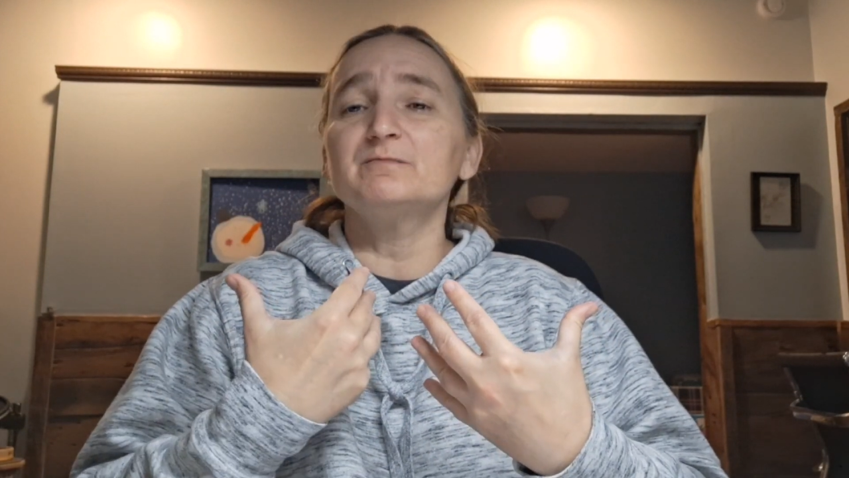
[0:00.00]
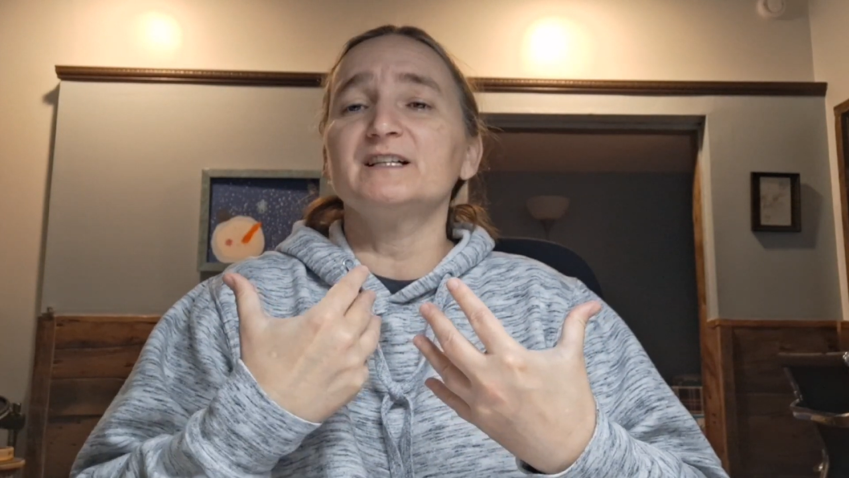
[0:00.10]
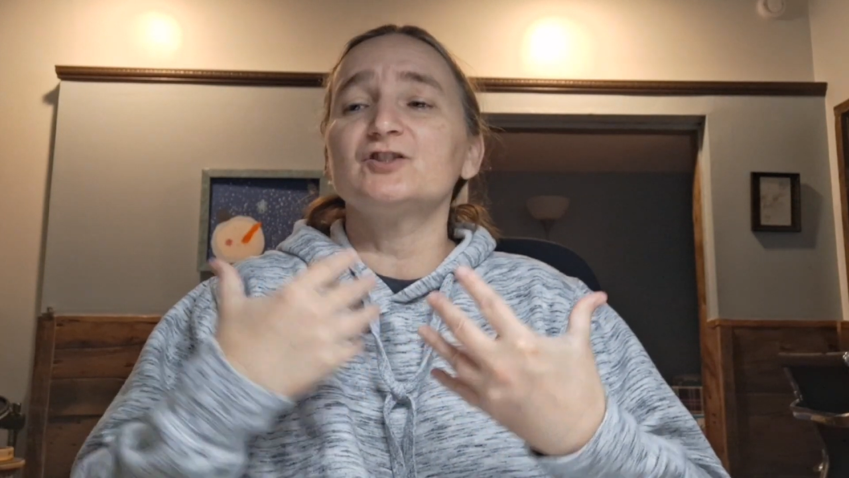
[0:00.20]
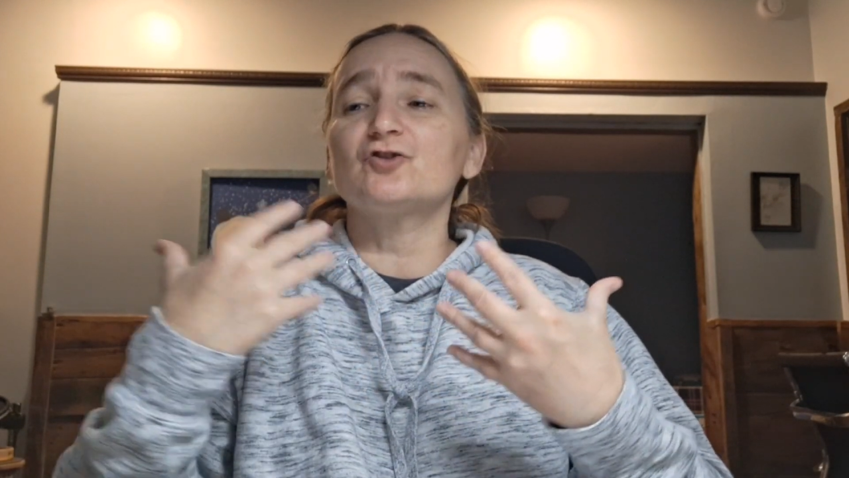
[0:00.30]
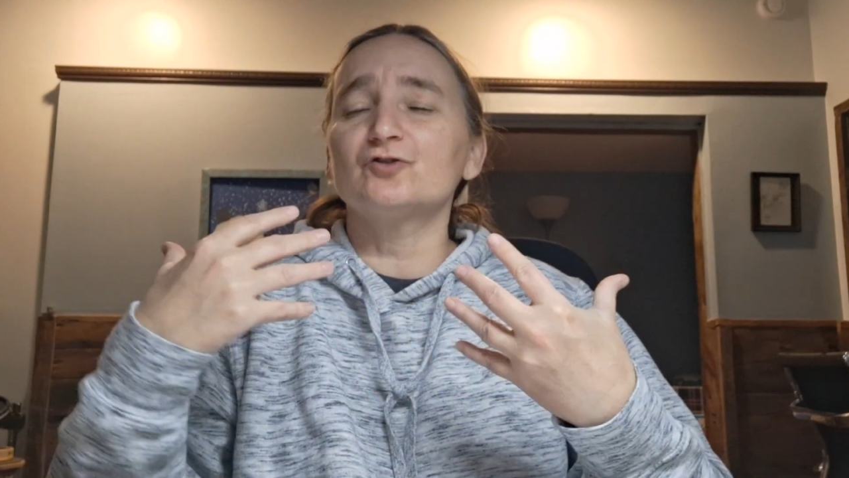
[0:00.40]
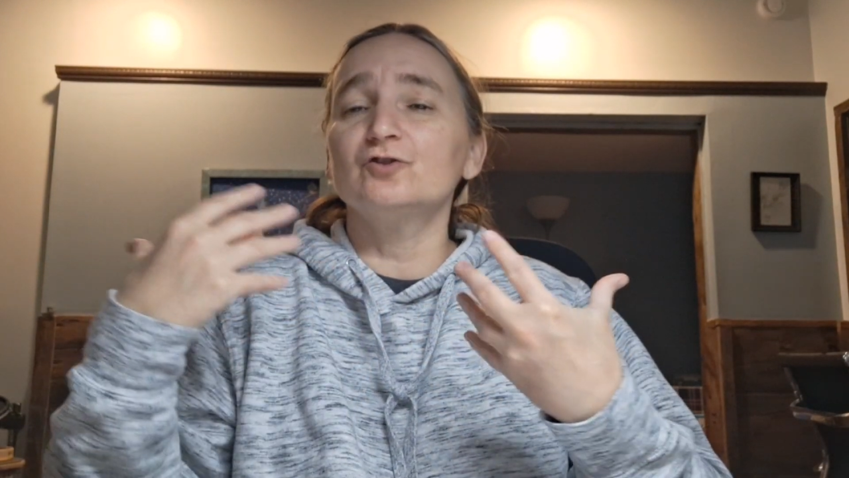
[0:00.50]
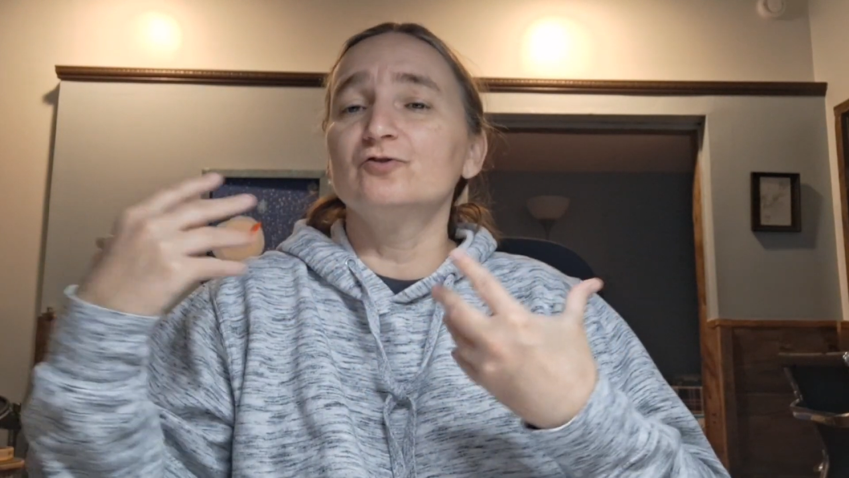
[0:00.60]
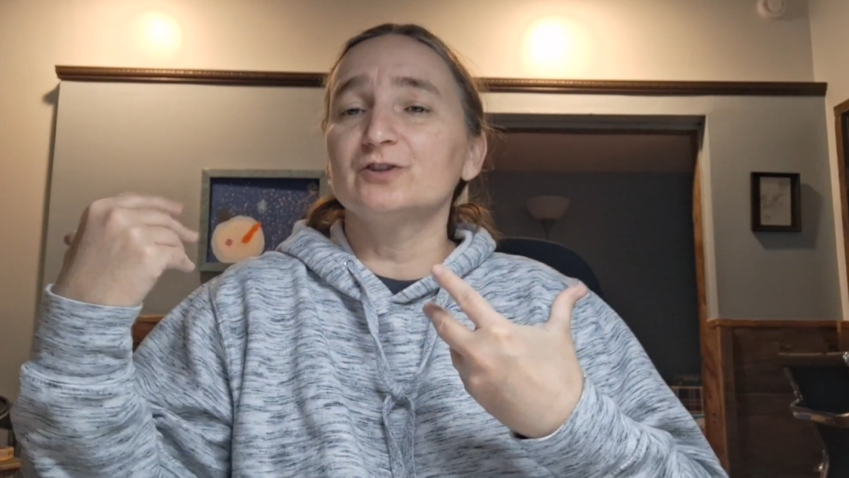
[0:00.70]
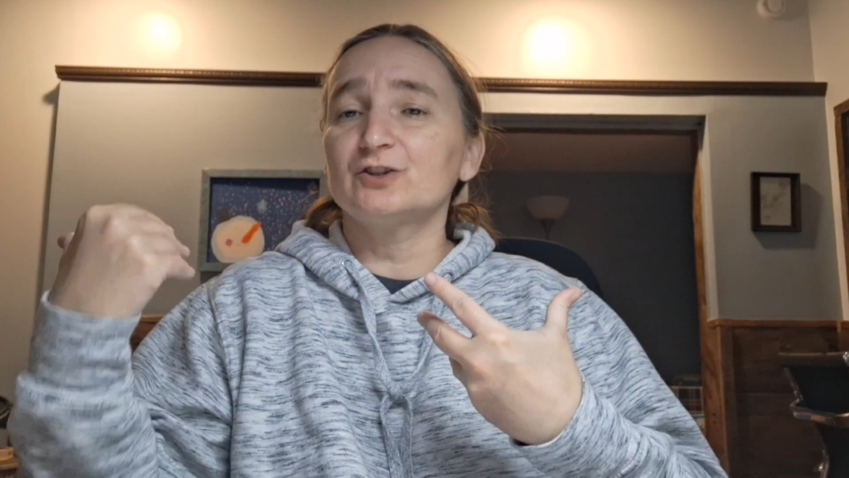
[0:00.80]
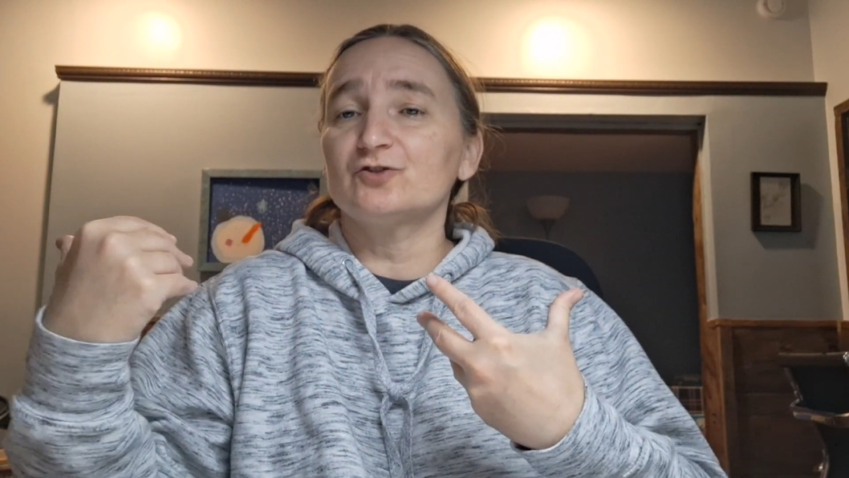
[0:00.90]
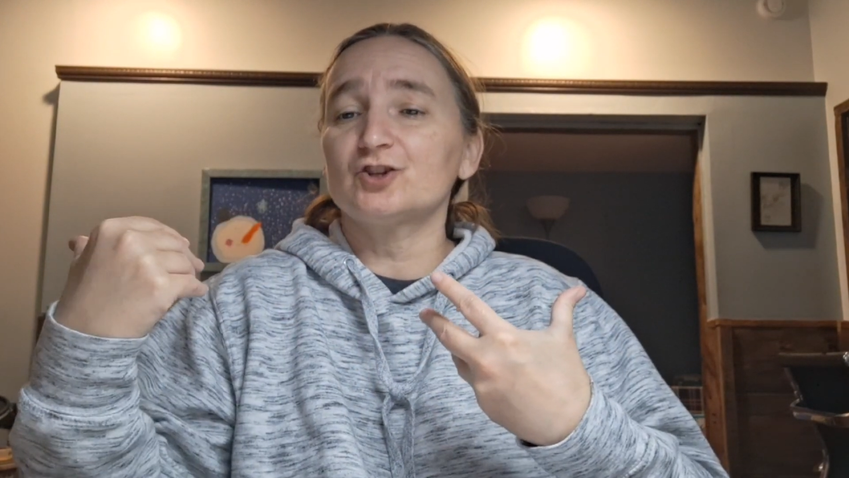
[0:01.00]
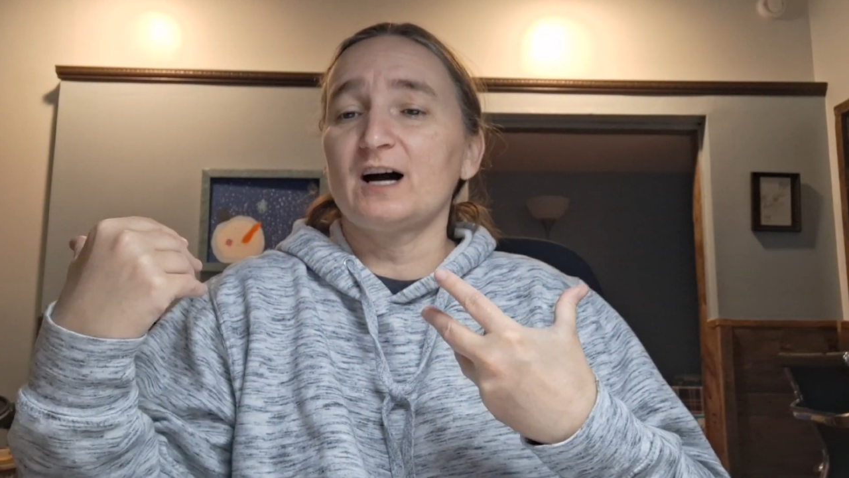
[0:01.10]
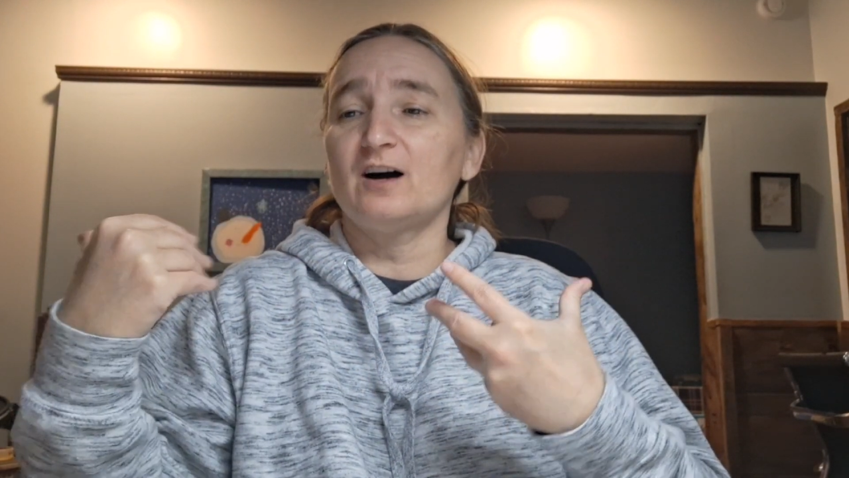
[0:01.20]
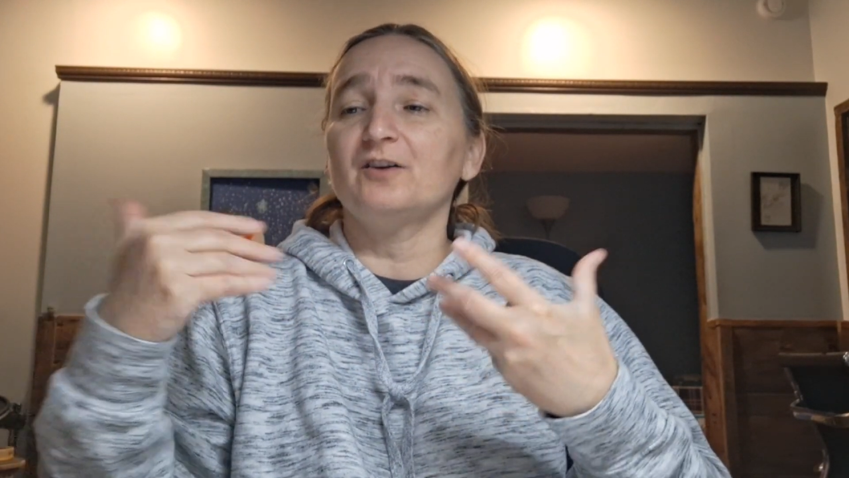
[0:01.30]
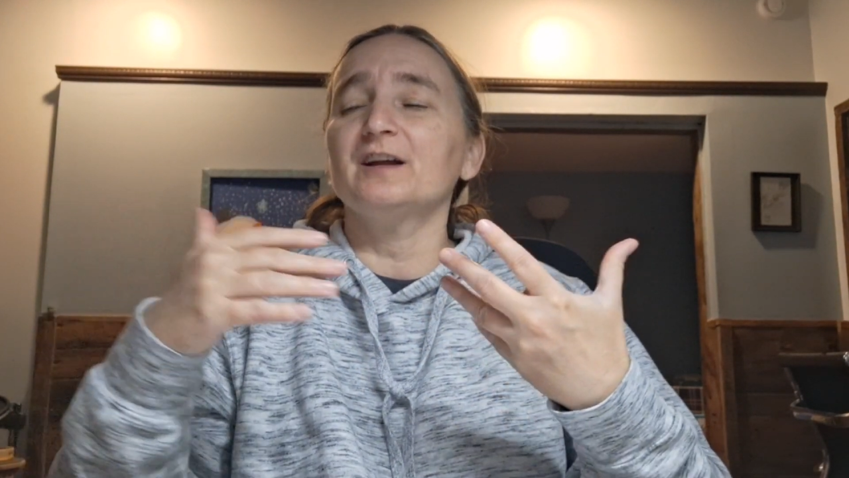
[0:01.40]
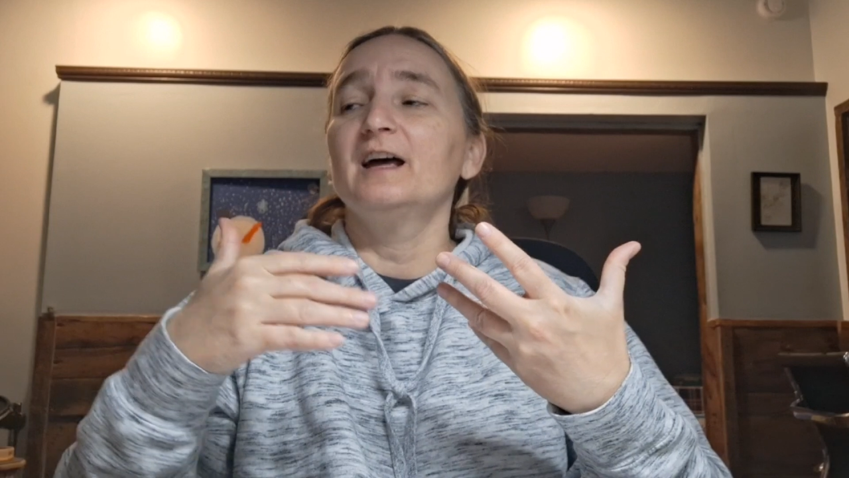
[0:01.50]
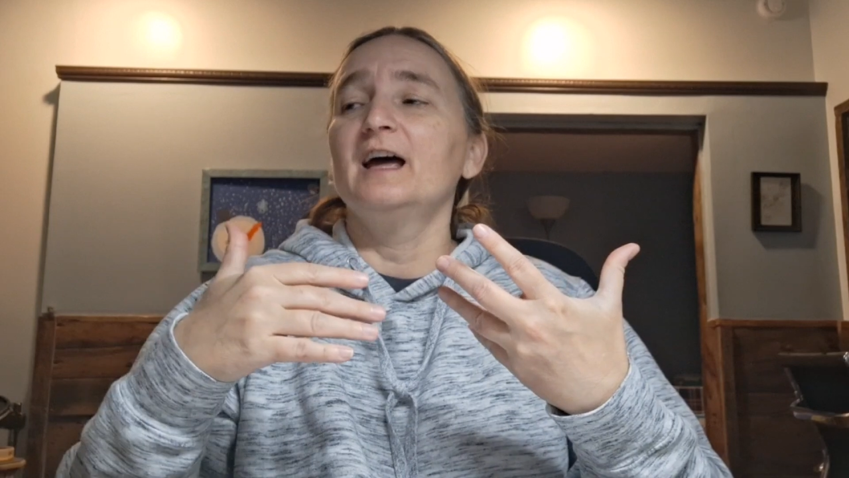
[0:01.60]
means you're tutoring your child.